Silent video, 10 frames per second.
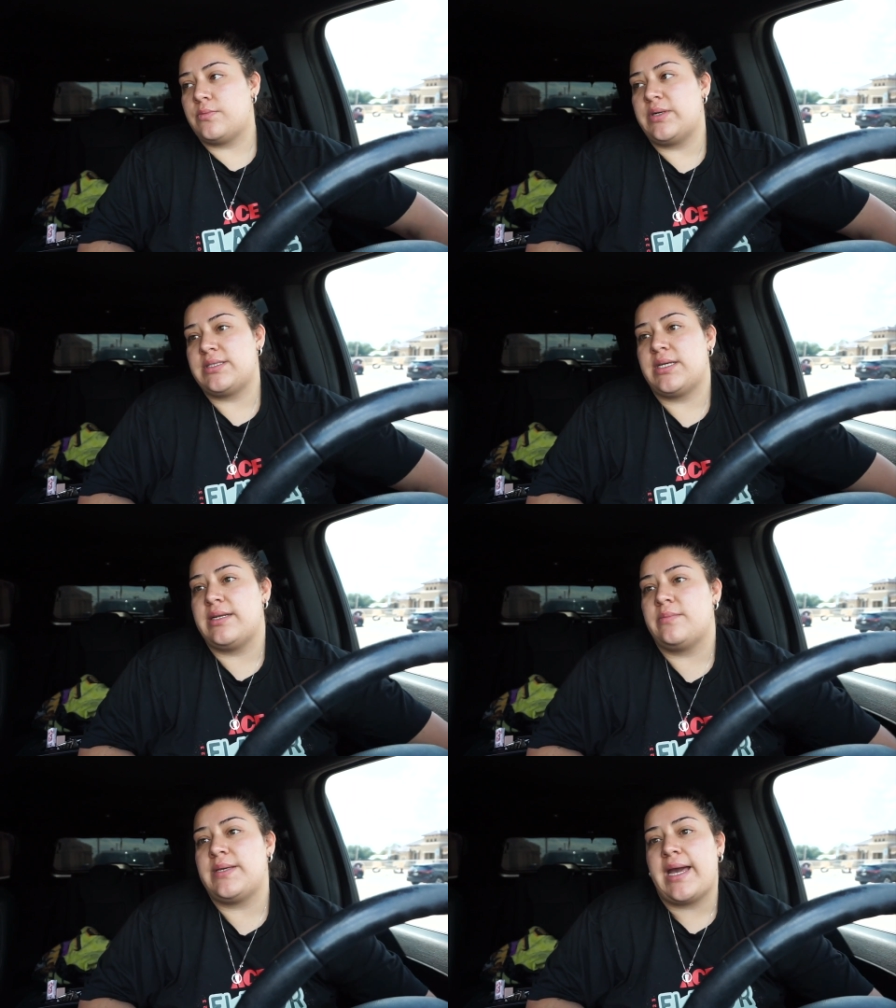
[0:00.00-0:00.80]
what's
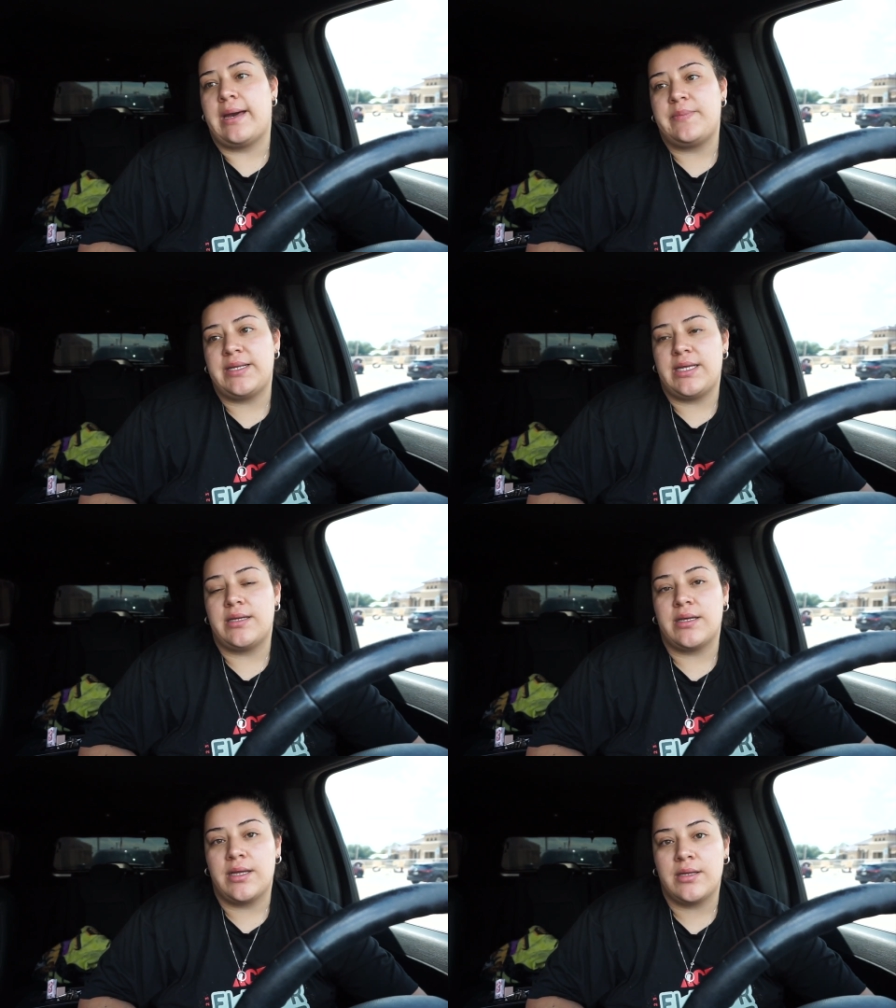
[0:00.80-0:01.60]
gonna be
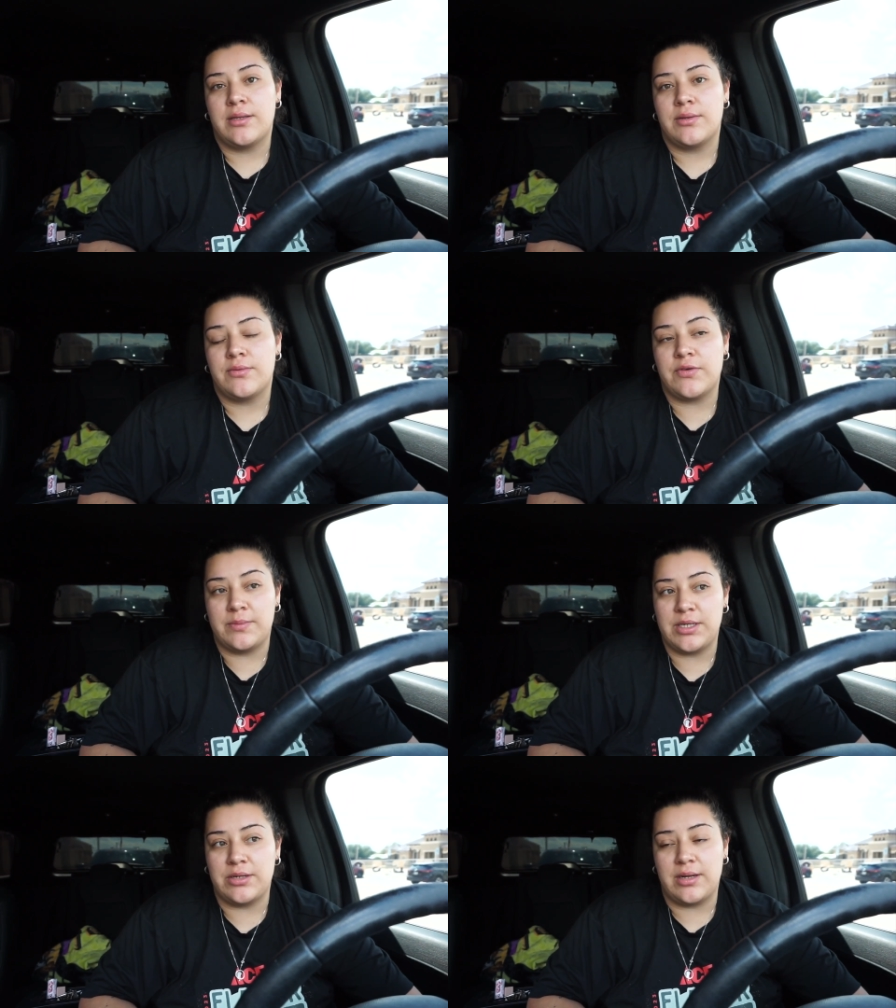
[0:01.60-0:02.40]
happening
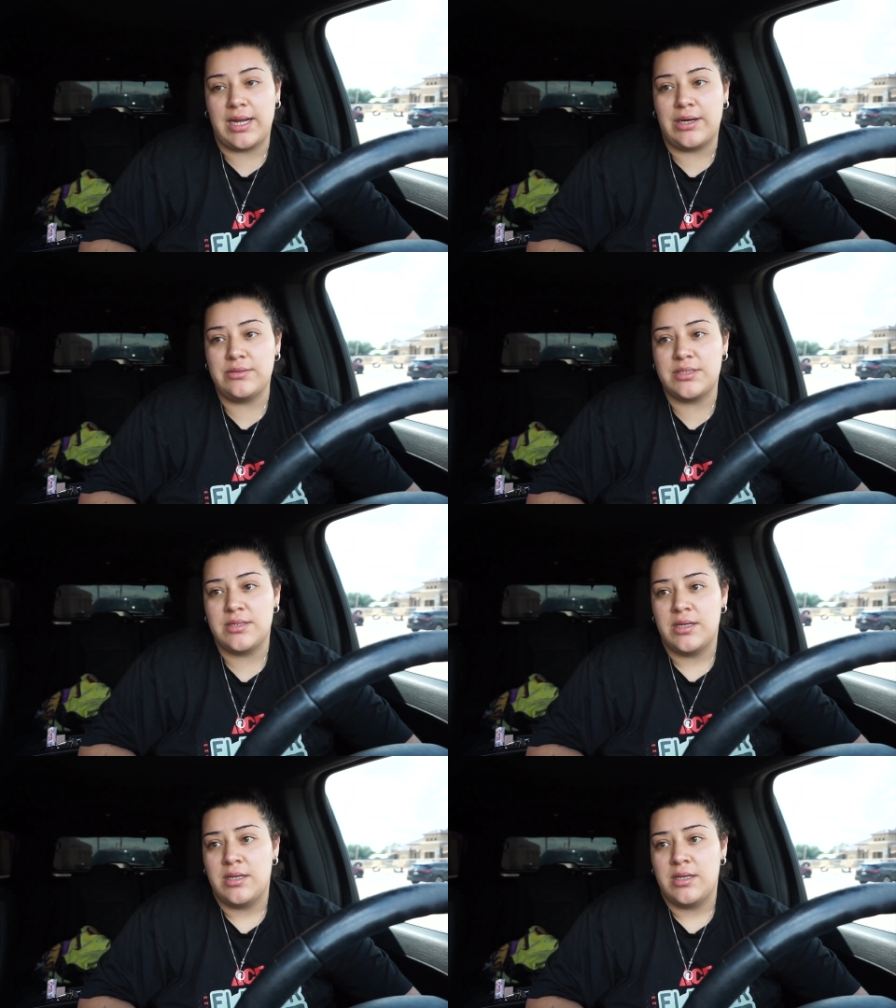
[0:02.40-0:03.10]
from here on out.